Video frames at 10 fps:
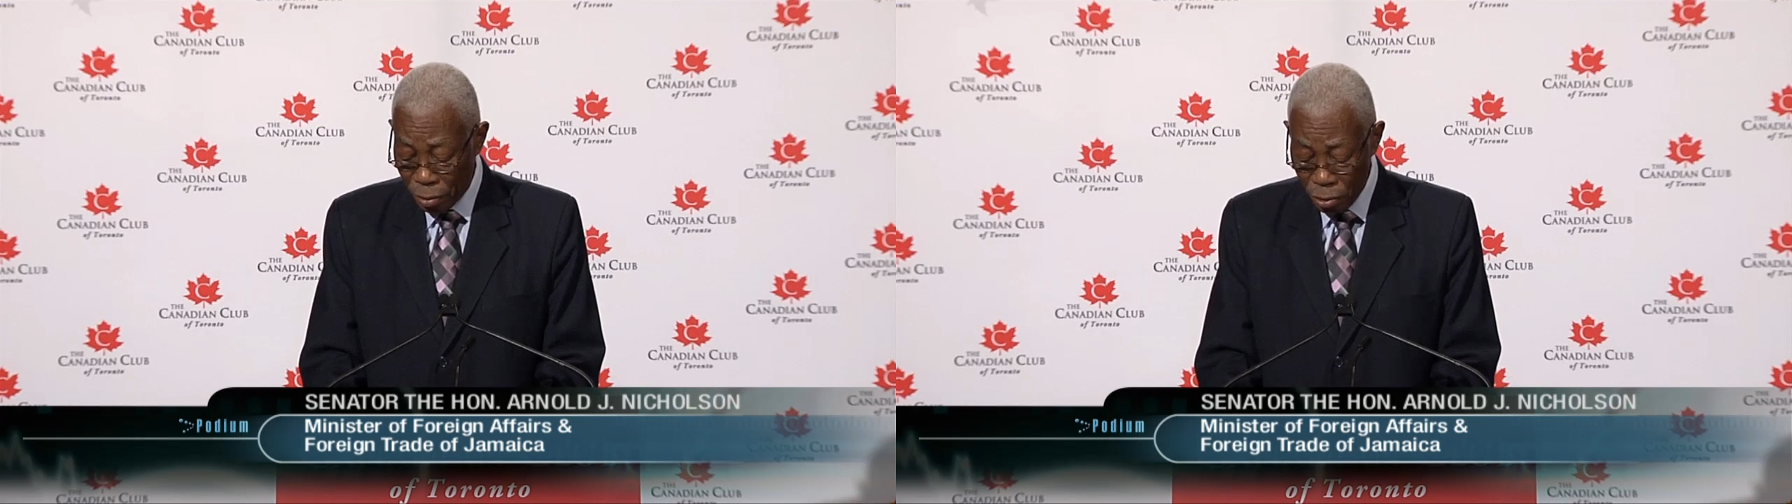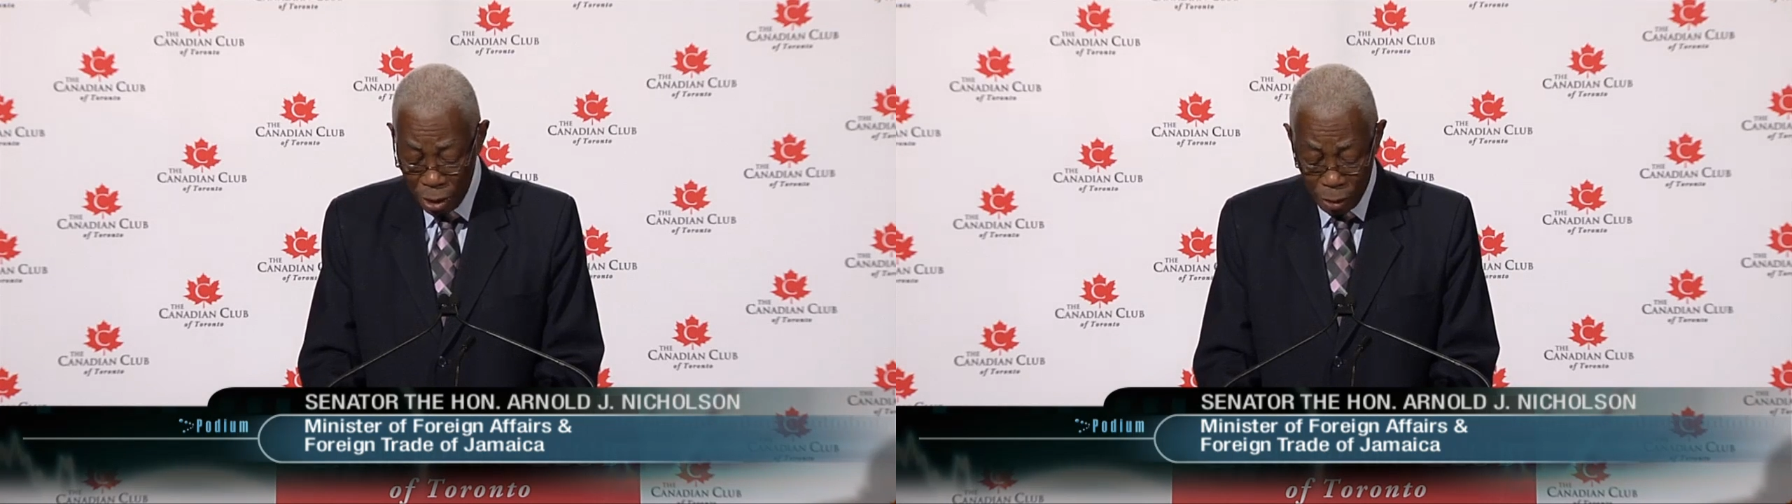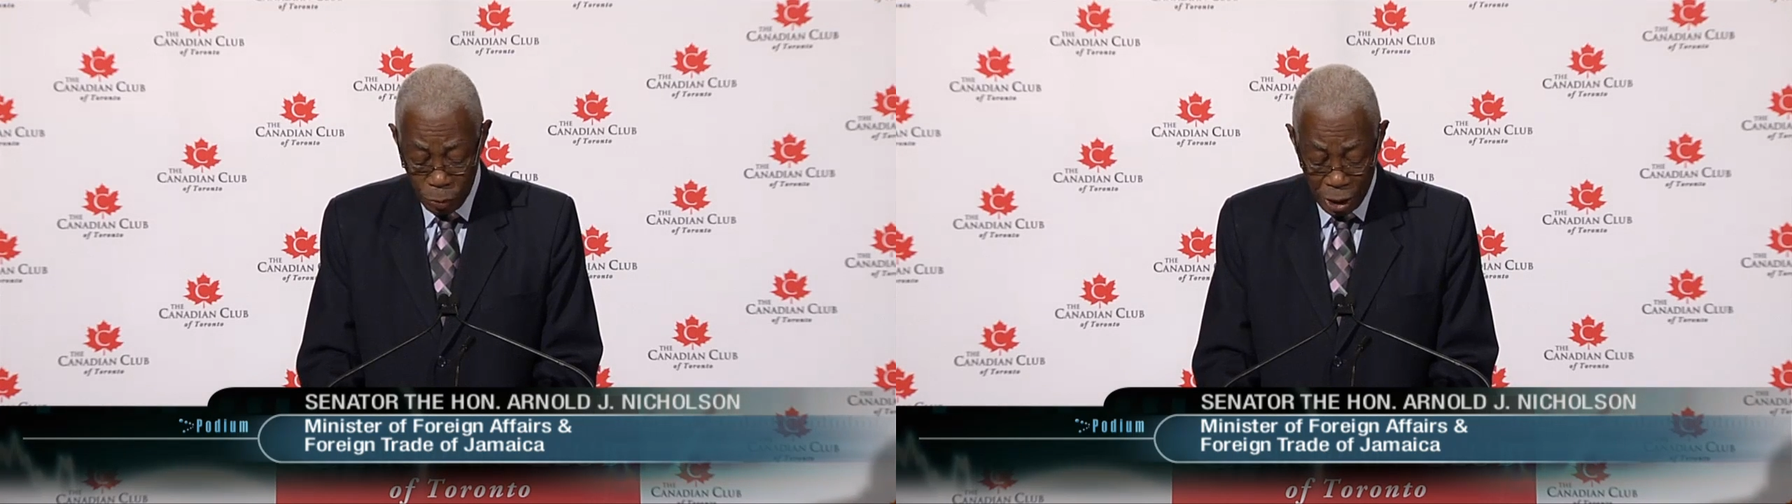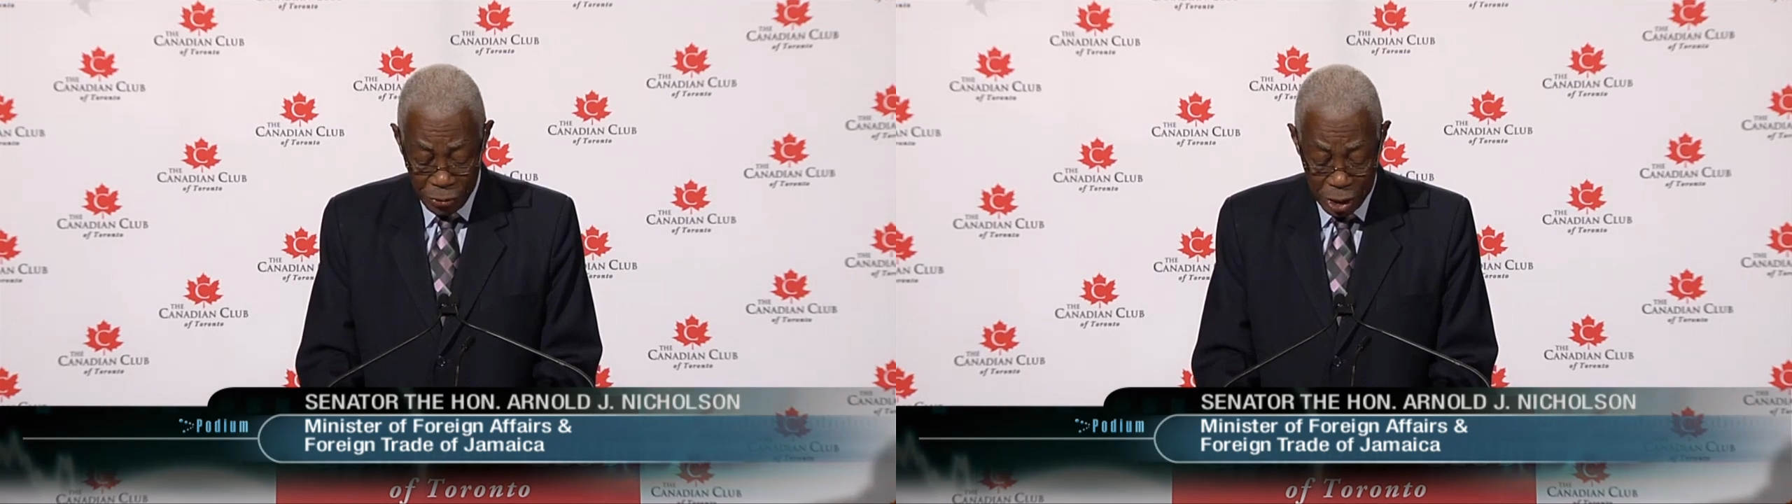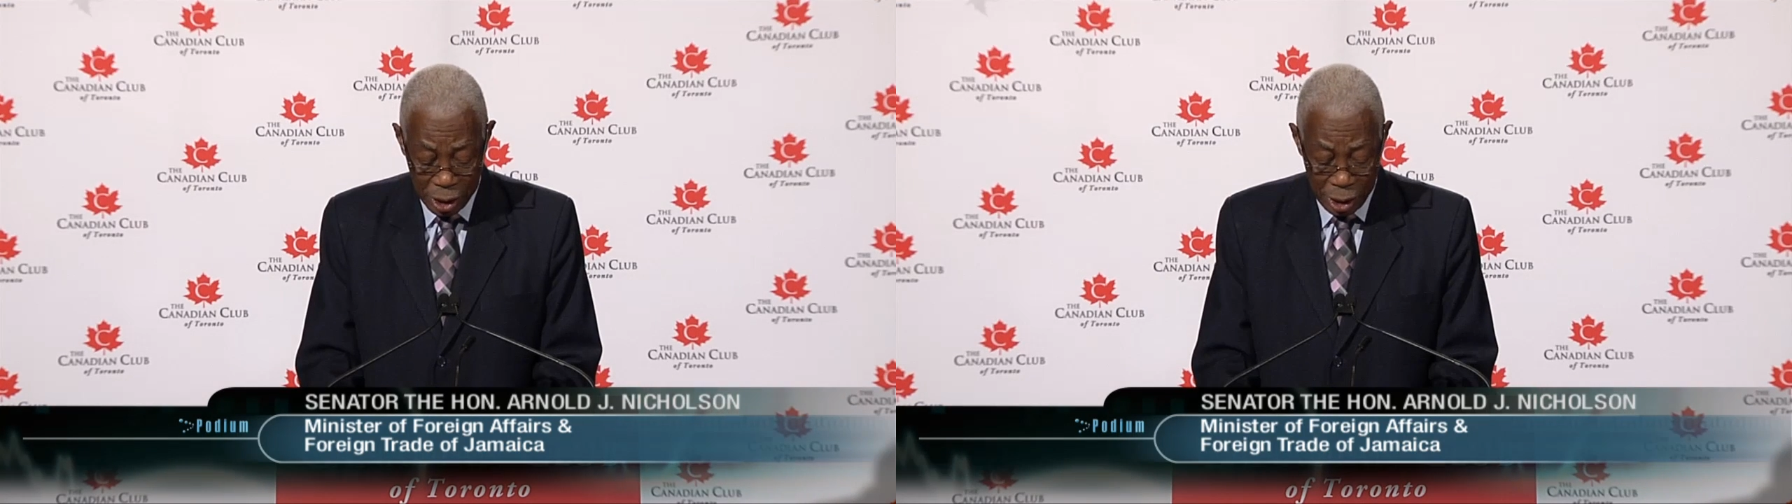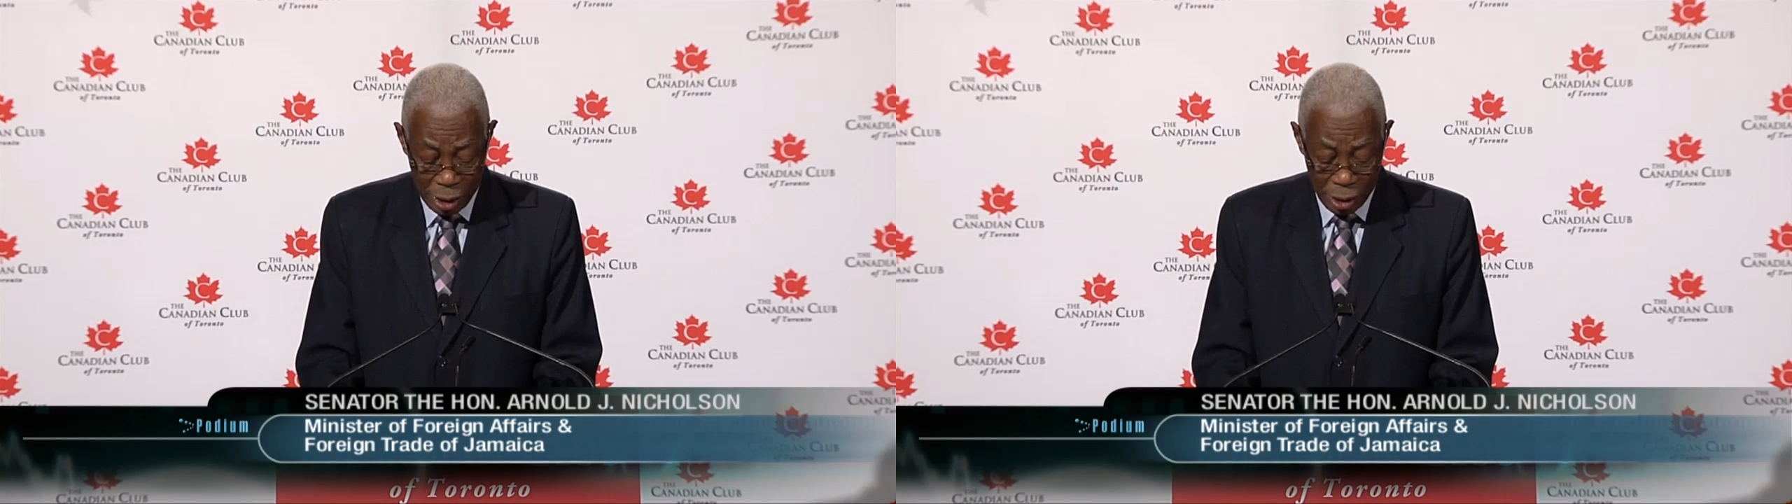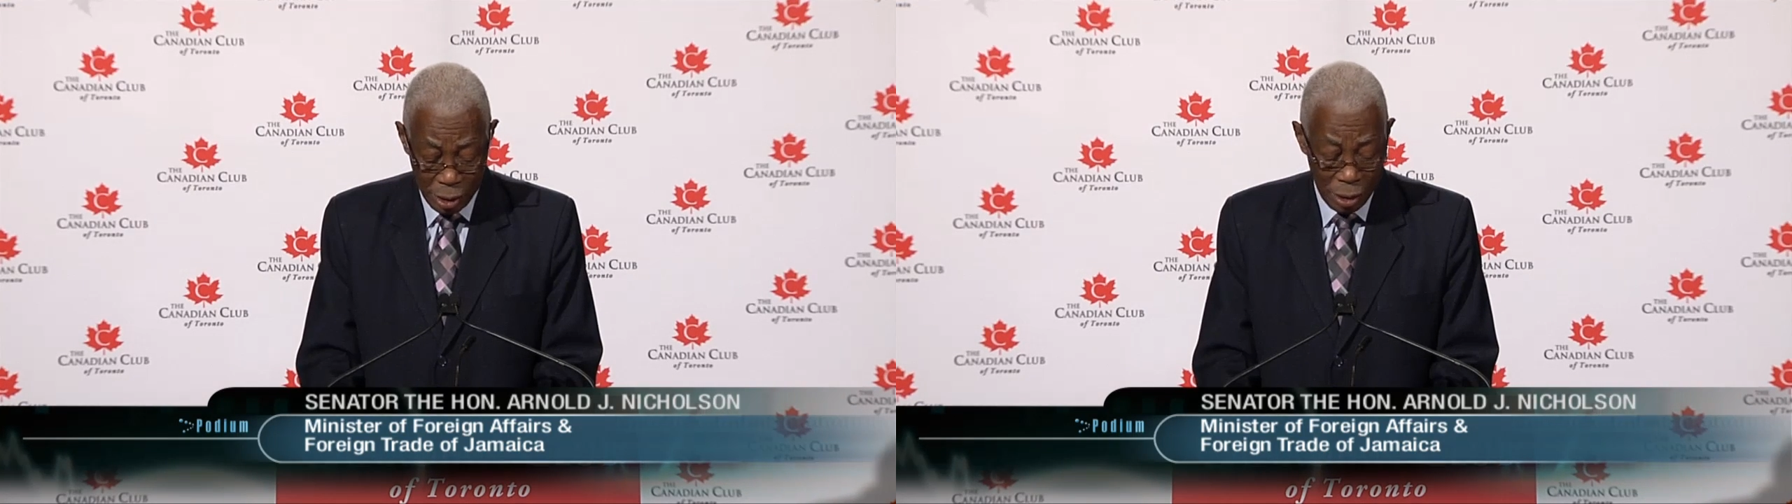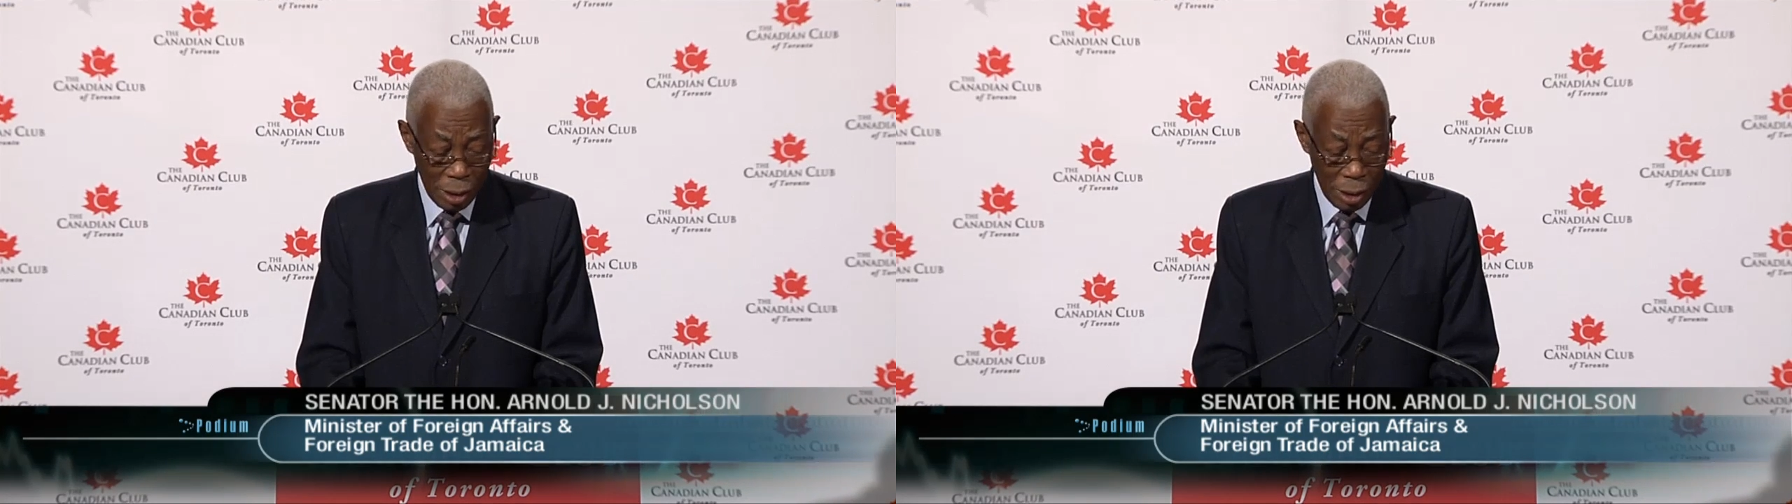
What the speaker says: that we have seen,